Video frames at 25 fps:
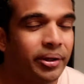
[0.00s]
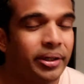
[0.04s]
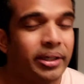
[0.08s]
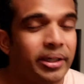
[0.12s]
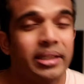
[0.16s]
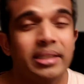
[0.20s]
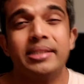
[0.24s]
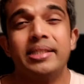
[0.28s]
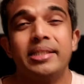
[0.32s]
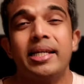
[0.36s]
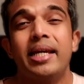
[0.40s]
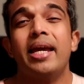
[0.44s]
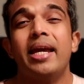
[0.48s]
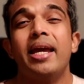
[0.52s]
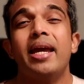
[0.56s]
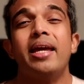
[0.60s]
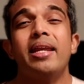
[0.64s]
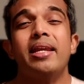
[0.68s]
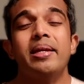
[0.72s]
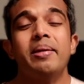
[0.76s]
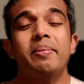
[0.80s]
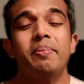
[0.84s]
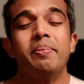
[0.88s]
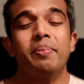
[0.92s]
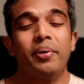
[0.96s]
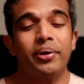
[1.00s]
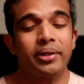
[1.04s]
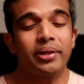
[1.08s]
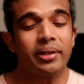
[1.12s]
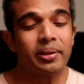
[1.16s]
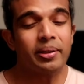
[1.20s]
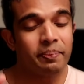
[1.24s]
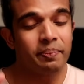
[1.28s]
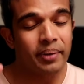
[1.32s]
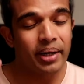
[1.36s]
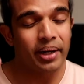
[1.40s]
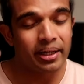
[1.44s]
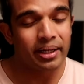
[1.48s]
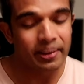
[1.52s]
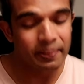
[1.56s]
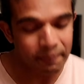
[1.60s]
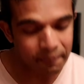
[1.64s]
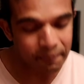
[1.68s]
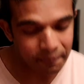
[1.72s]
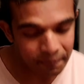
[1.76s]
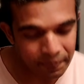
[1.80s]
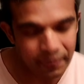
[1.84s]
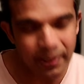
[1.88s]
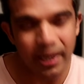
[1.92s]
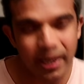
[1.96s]
it, is there any point in buying a
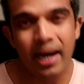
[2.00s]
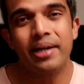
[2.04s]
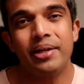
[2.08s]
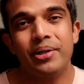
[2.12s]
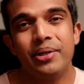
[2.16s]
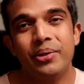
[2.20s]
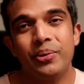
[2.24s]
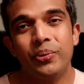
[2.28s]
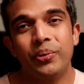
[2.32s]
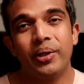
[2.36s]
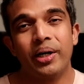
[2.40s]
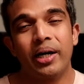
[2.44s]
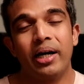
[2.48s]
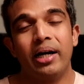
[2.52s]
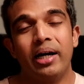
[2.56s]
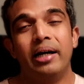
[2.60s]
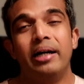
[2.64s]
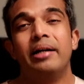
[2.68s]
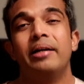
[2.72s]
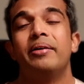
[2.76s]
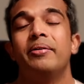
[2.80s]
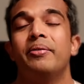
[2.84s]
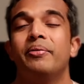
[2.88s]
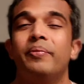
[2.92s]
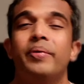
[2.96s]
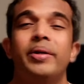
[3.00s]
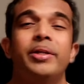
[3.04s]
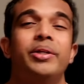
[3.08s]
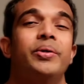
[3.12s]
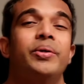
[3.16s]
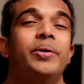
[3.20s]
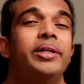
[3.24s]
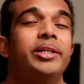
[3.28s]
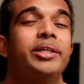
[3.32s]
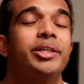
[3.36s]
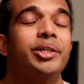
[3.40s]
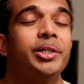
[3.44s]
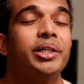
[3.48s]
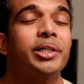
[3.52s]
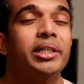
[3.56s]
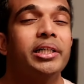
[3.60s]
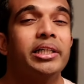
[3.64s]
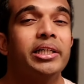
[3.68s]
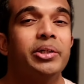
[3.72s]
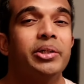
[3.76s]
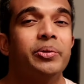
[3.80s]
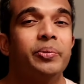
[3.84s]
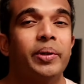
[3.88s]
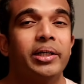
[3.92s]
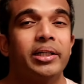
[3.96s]
brand new car when you're in your
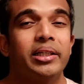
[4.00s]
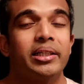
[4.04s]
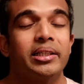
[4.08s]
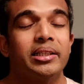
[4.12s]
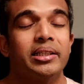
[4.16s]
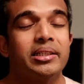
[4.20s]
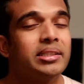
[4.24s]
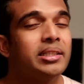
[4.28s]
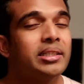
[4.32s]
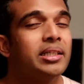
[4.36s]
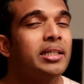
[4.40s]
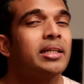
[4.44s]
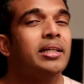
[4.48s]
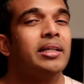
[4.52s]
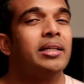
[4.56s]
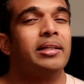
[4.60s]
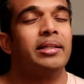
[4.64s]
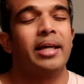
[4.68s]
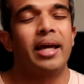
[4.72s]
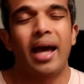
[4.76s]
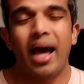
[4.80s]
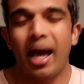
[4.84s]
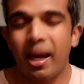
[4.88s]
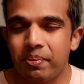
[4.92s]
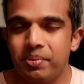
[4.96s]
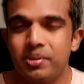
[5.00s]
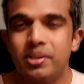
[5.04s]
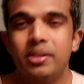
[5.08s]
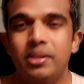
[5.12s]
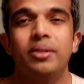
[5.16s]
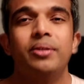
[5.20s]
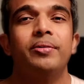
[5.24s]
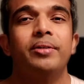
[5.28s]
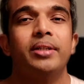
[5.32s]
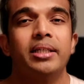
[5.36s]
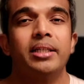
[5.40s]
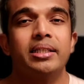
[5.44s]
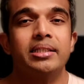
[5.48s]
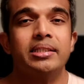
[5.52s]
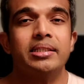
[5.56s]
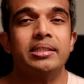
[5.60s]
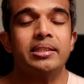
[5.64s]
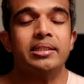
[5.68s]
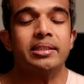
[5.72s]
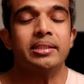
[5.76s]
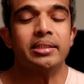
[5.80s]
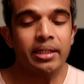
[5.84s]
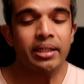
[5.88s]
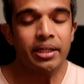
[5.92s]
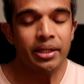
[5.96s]
early 20s? There absolutely
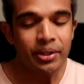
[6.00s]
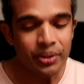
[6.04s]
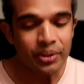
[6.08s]
isn't.